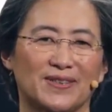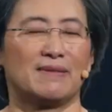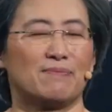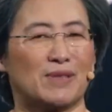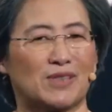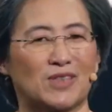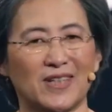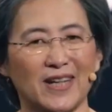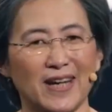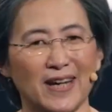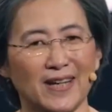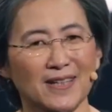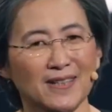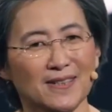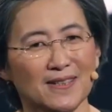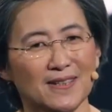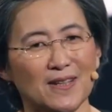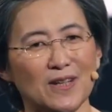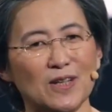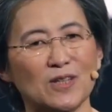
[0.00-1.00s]
But
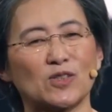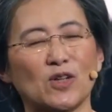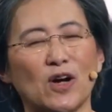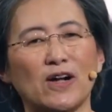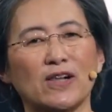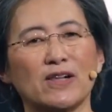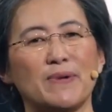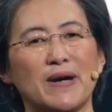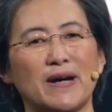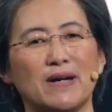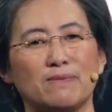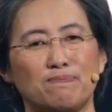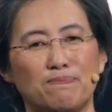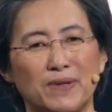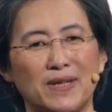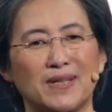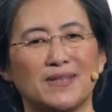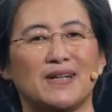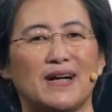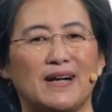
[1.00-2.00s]
today is all about
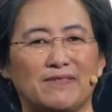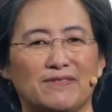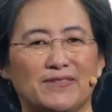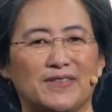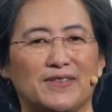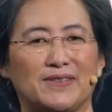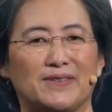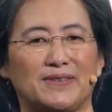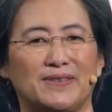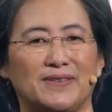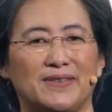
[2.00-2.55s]
Big Navi.